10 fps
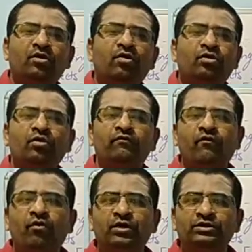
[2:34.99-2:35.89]
not all
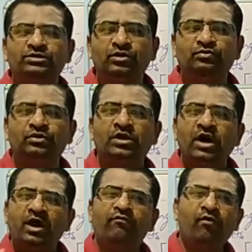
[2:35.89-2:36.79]
falling down,
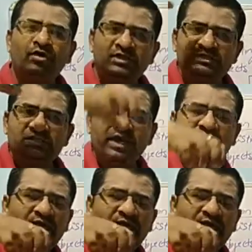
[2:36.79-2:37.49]
and what is the